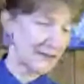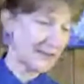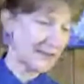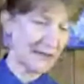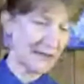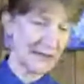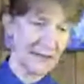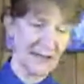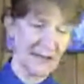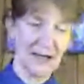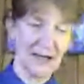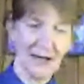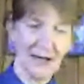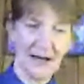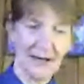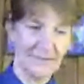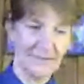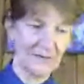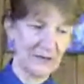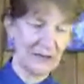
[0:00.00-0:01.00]
Like I said,
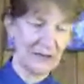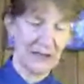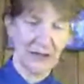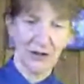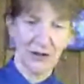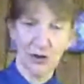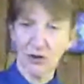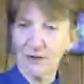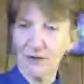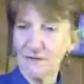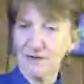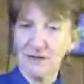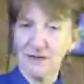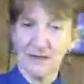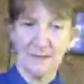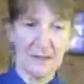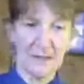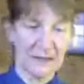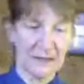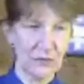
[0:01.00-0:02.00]
I've seen nerves
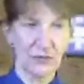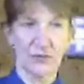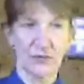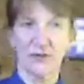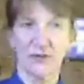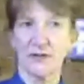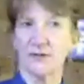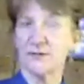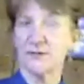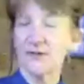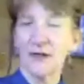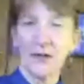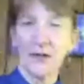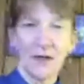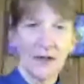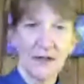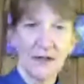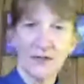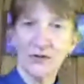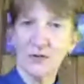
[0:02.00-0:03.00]
and muscles and
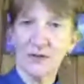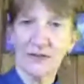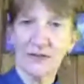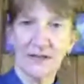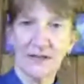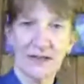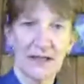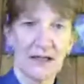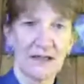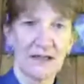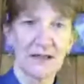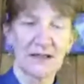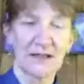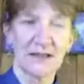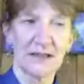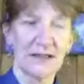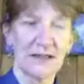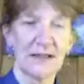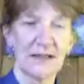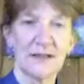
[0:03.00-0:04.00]
all sorts of things
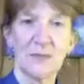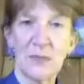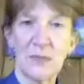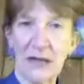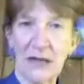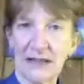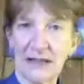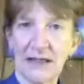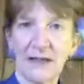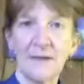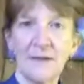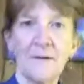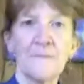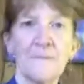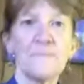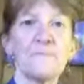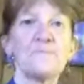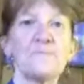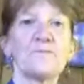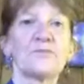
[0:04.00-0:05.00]
in the body.
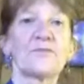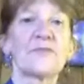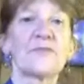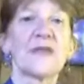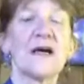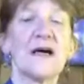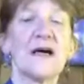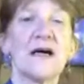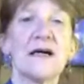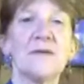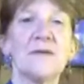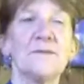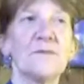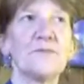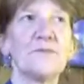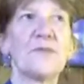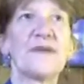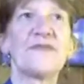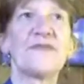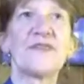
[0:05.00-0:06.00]

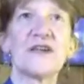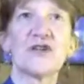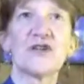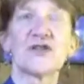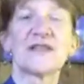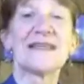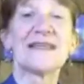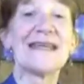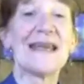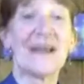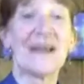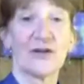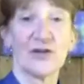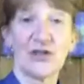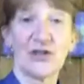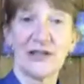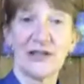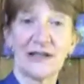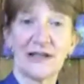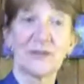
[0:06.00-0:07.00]
But there's an
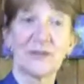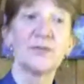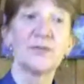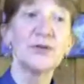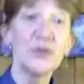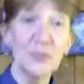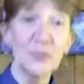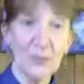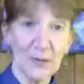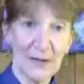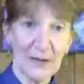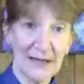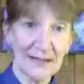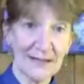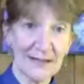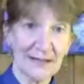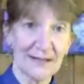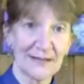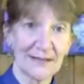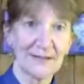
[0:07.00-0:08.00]
energetic
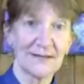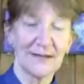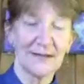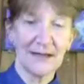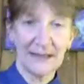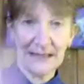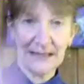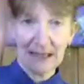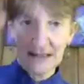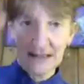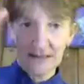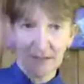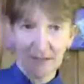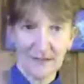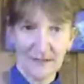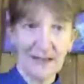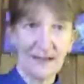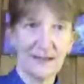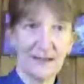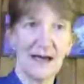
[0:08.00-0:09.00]
blueprint, again,
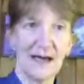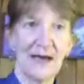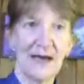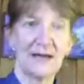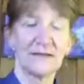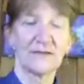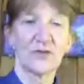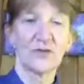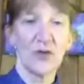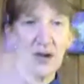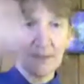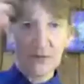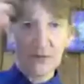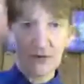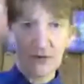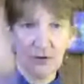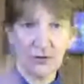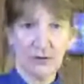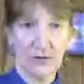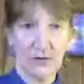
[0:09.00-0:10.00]
like that crop
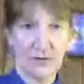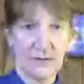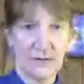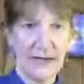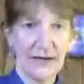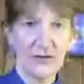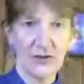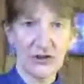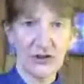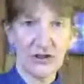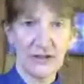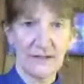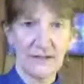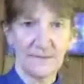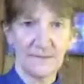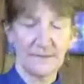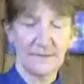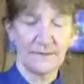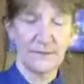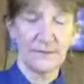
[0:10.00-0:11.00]
circle energy
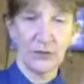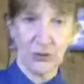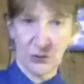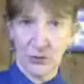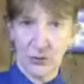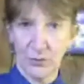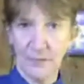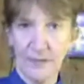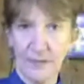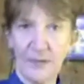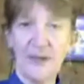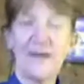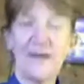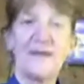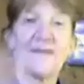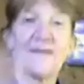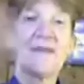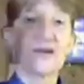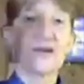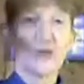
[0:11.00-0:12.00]
tube
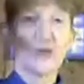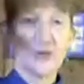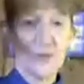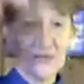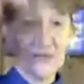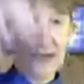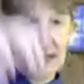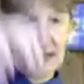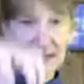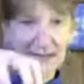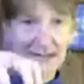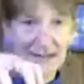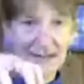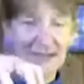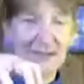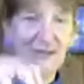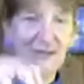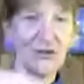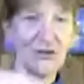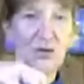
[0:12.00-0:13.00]
that creates
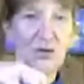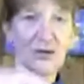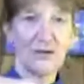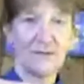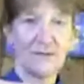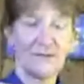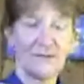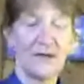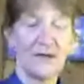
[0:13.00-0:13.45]
your